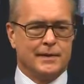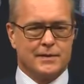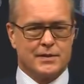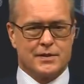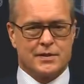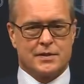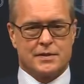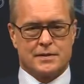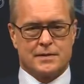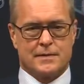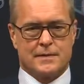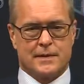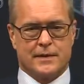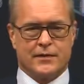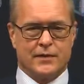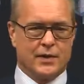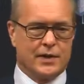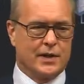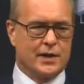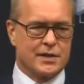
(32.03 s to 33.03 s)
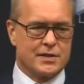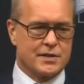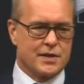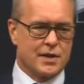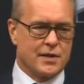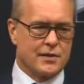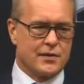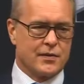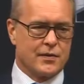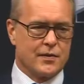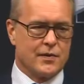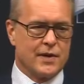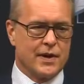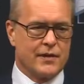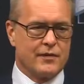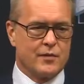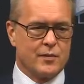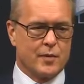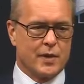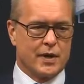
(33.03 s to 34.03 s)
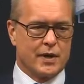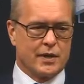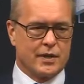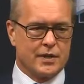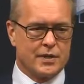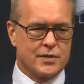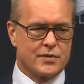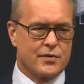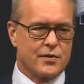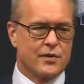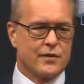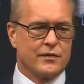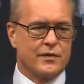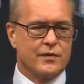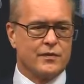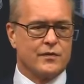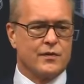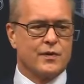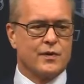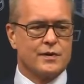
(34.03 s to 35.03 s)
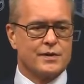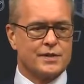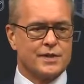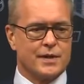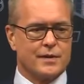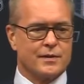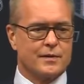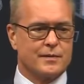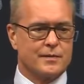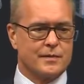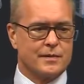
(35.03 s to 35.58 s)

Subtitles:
Just if you're going to start throwing everybody, can you throw a few forwards out?